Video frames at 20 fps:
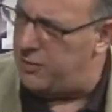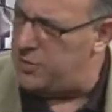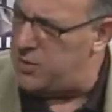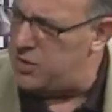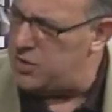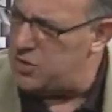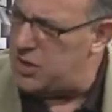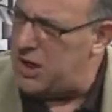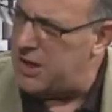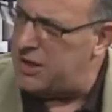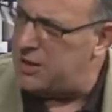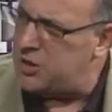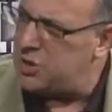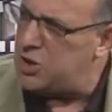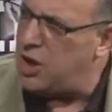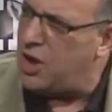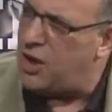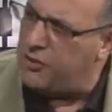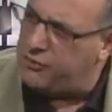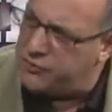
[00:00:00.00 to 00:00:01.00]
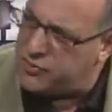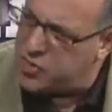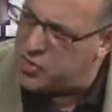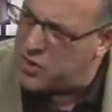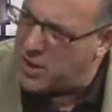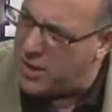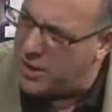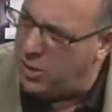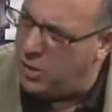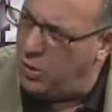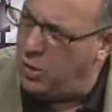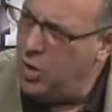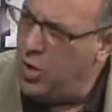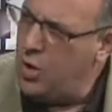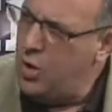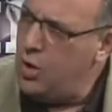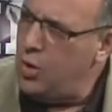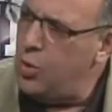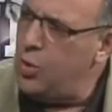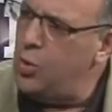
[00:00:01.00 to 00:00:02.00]
I mean, is that a tough sell,
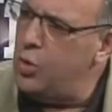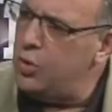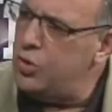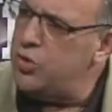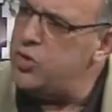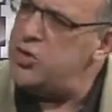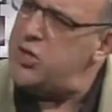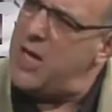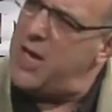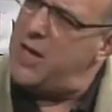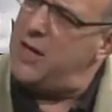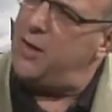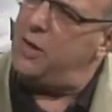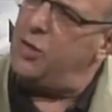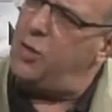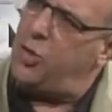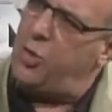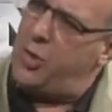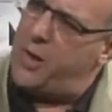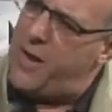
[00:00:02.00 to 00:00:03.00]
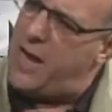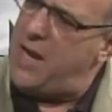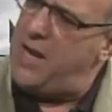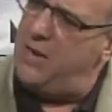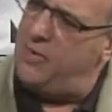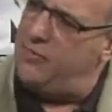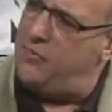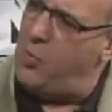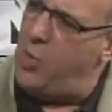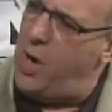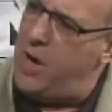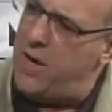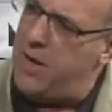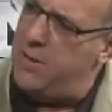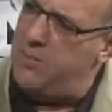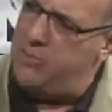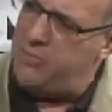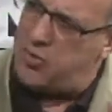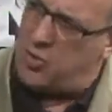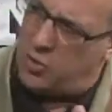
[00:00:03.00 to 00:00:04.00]
or is that a creative way
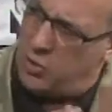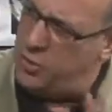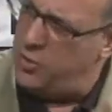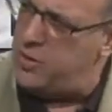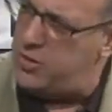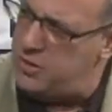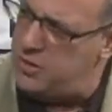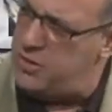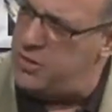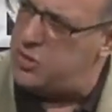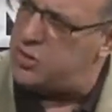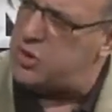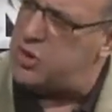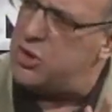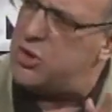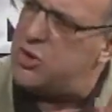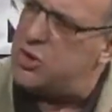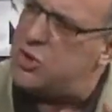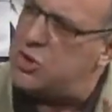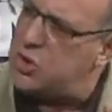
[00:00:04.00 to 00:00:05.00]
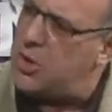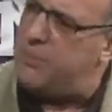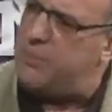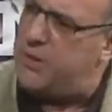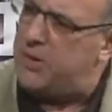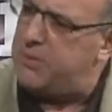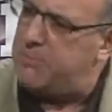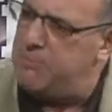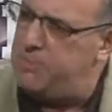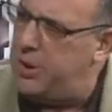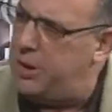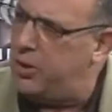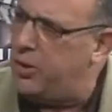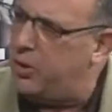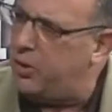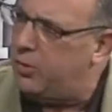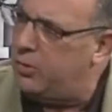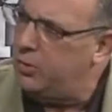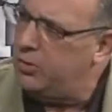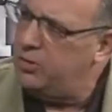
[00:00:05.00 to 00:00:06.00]
to turn this into something
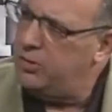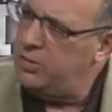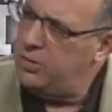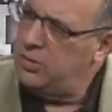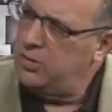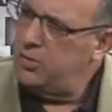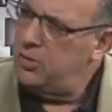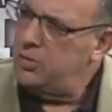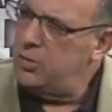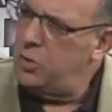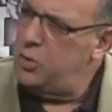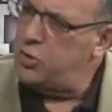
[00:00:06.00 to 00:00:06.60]
bigger? Well, I